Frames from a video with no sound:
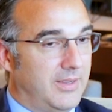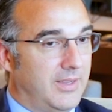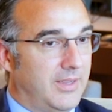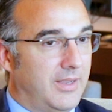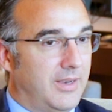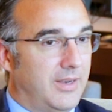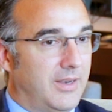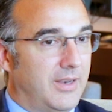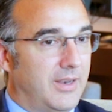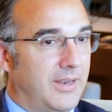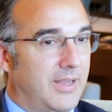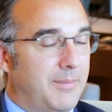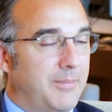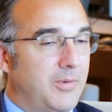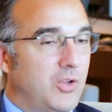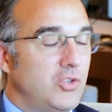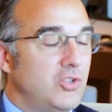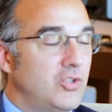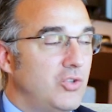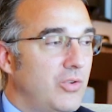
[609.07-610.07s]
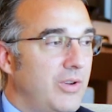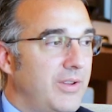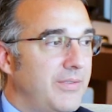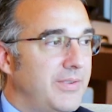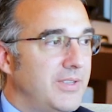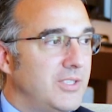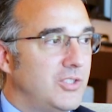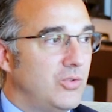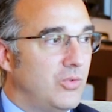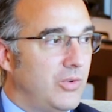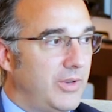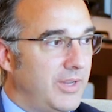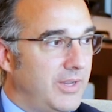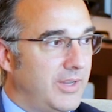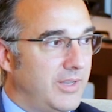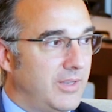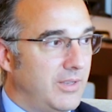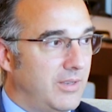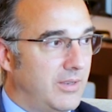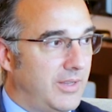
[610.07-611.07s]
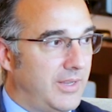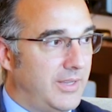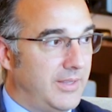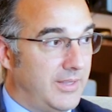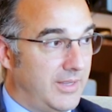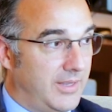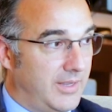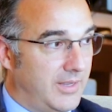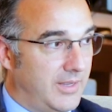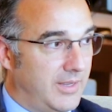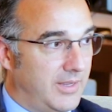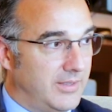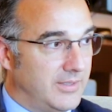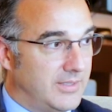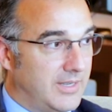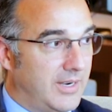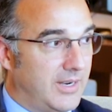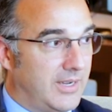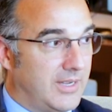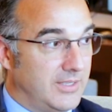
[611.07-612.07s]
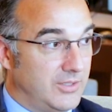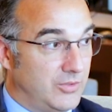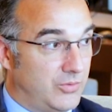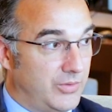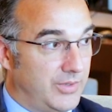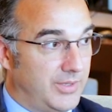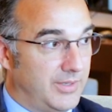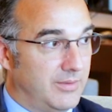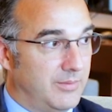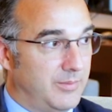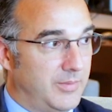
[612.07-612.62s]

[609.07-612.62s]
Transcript: And I'm not sure if it's unique in the entire country.